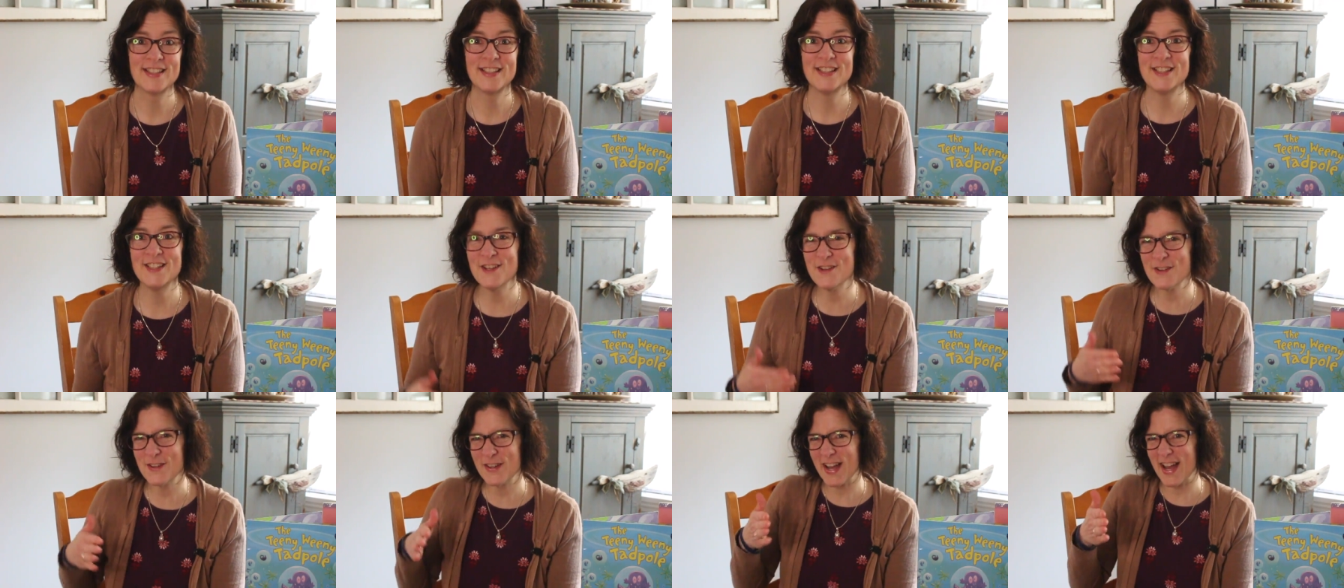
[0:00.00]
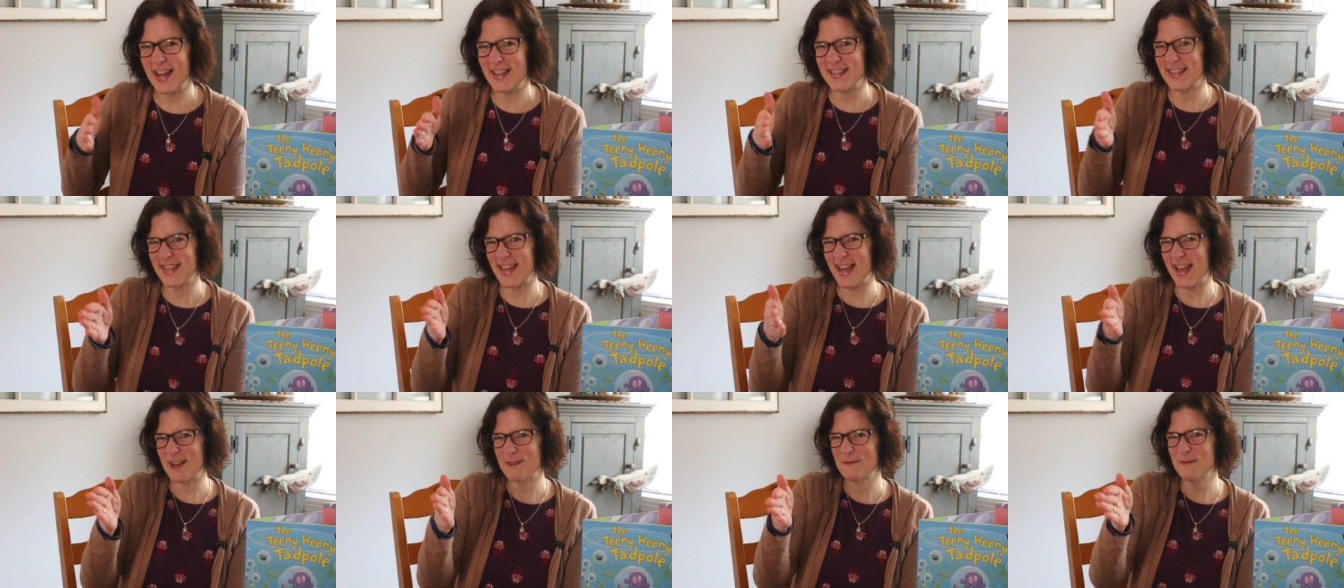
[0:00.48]
You got
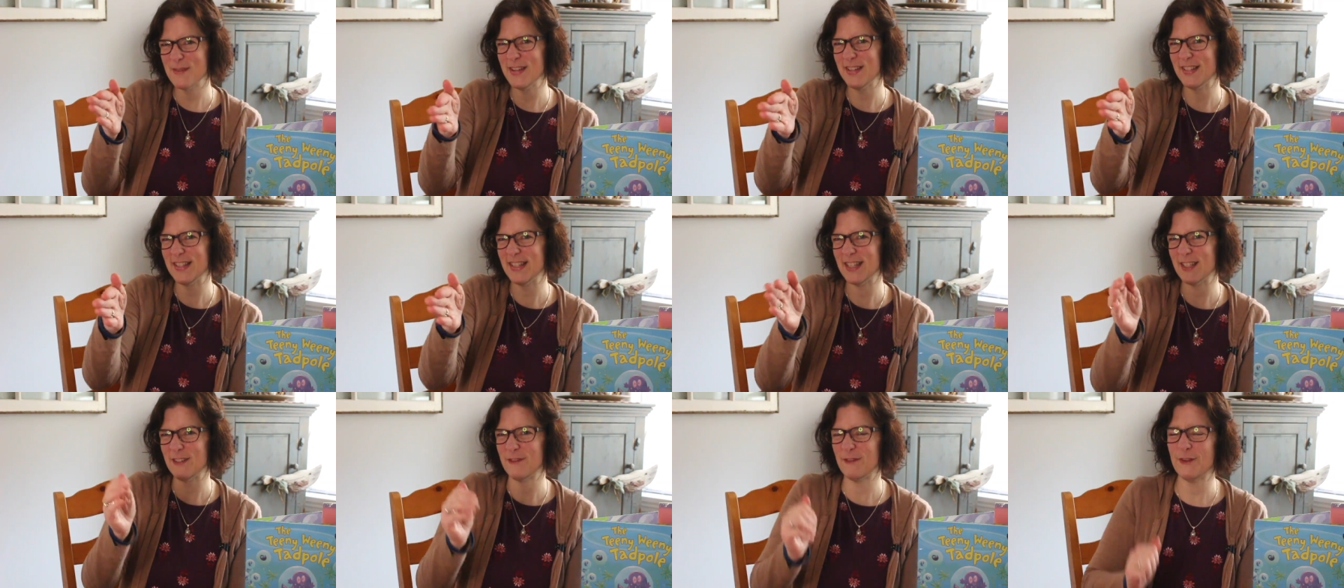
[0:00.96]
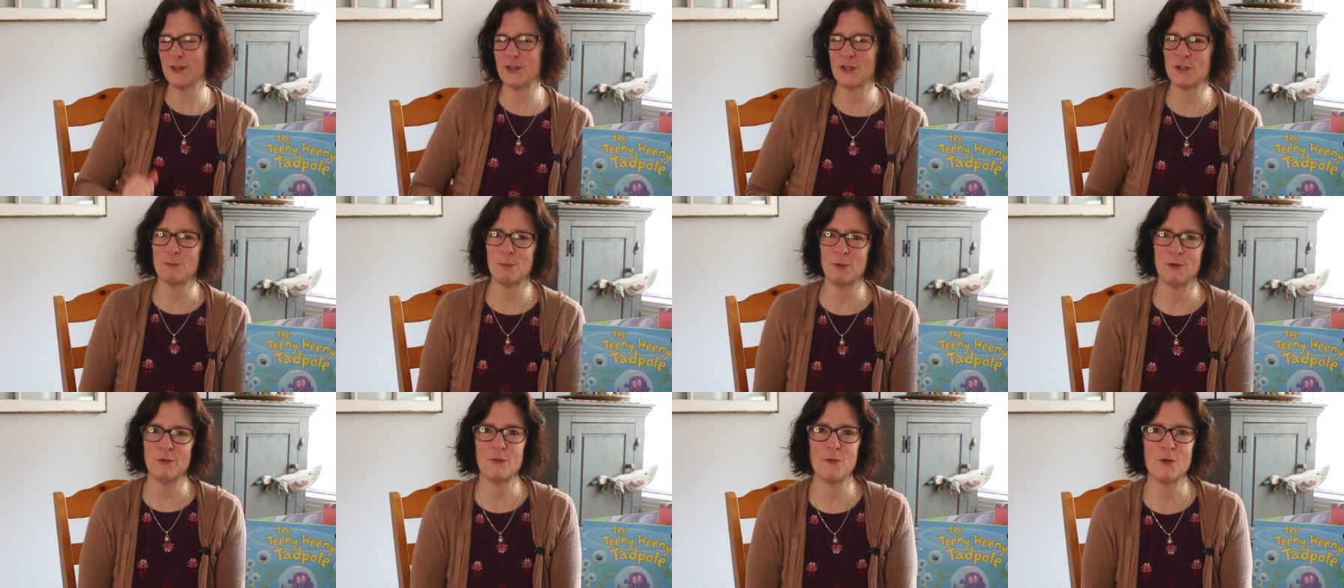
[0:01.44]
that. We did
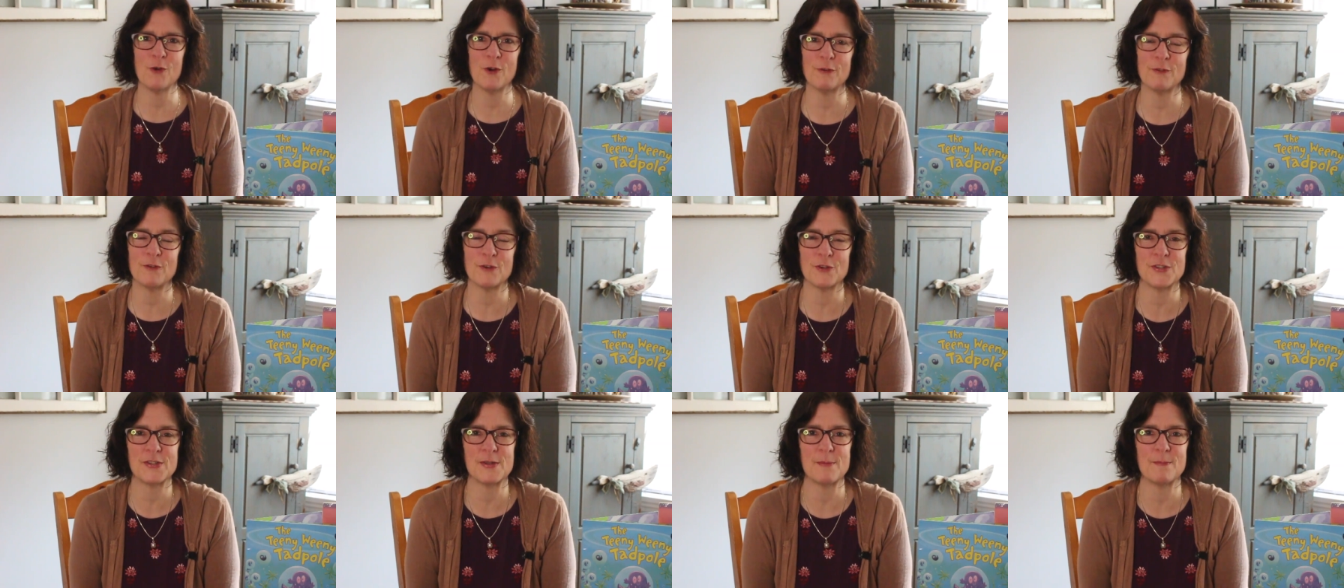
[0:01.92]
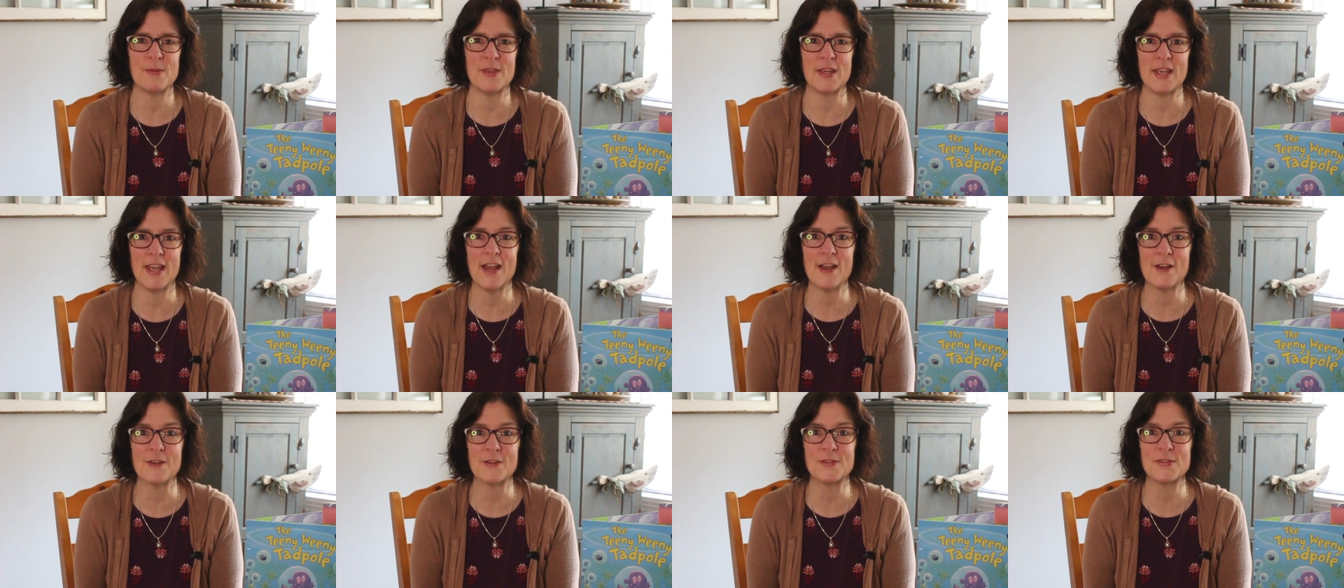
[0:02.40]
fish before for
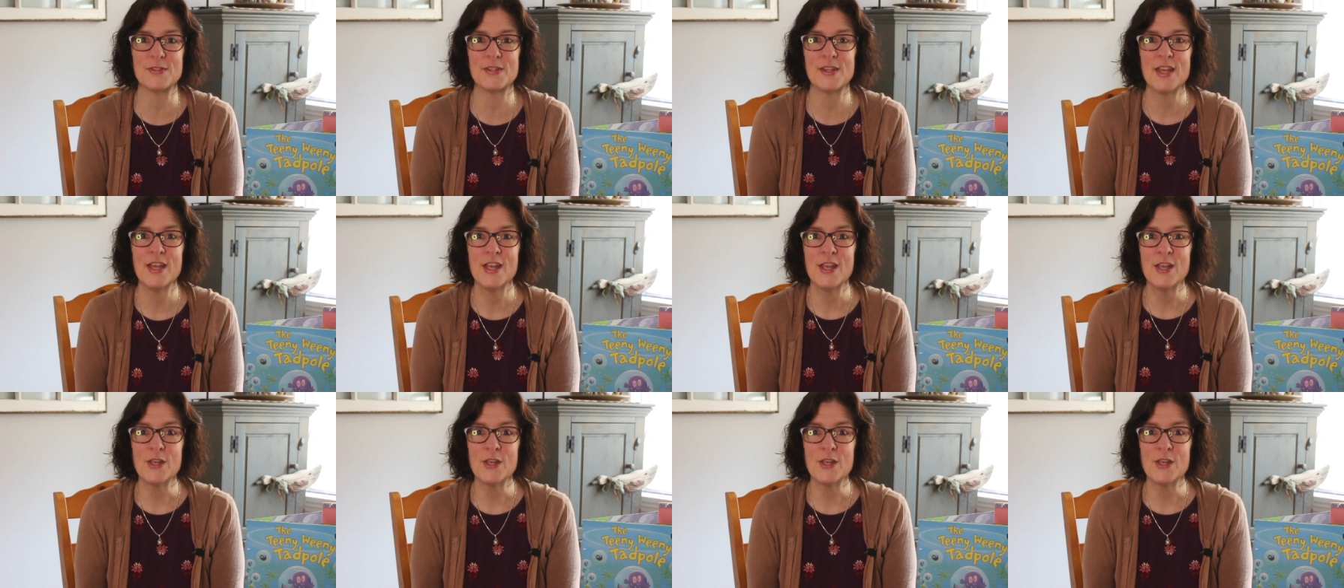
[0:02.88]
something else.